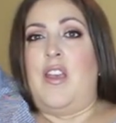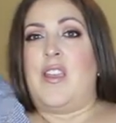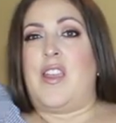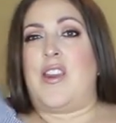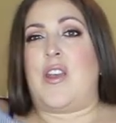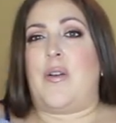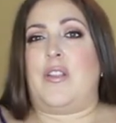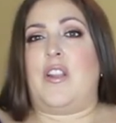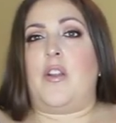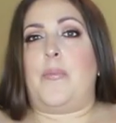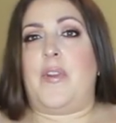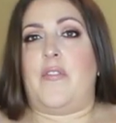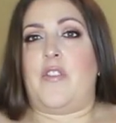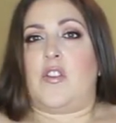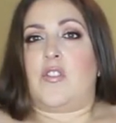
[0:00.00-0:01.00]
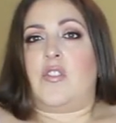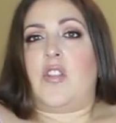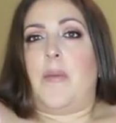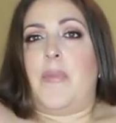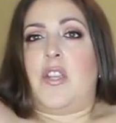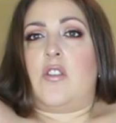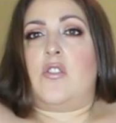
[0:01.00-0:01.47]
you know, a little bit of your
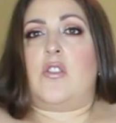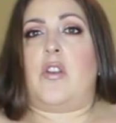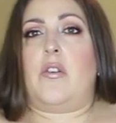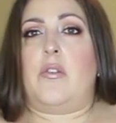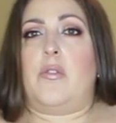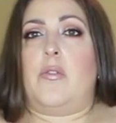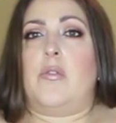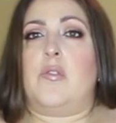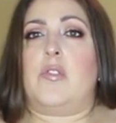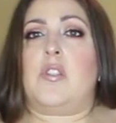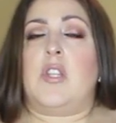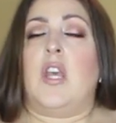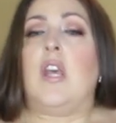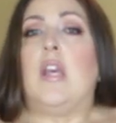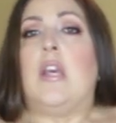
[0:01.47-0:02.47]
stomach shows.